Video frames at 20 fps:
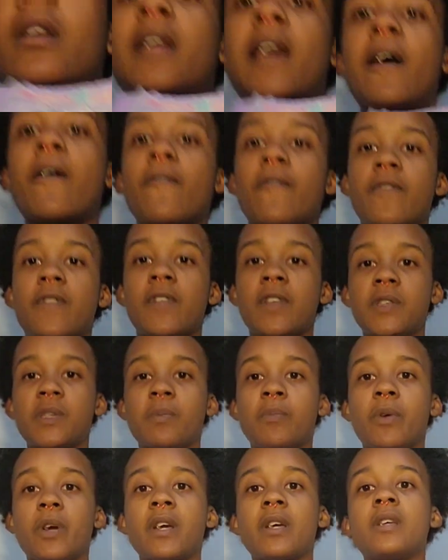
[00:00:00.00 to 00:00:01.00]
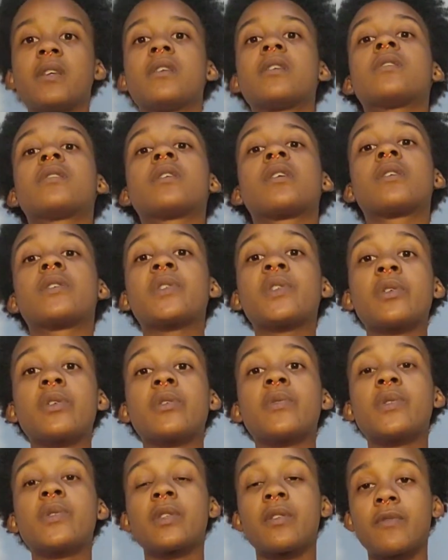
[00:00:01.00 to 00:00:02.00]
Now this print is
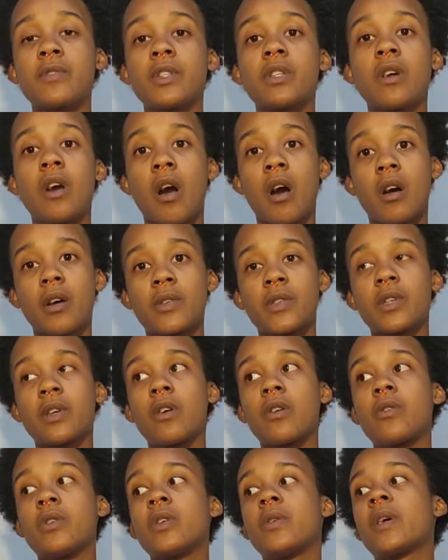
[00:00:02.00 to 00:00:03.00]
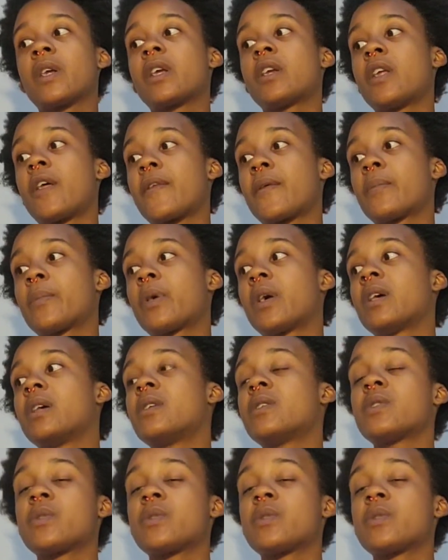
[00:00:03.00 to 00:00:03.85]
exclusive to Costco. You get another print as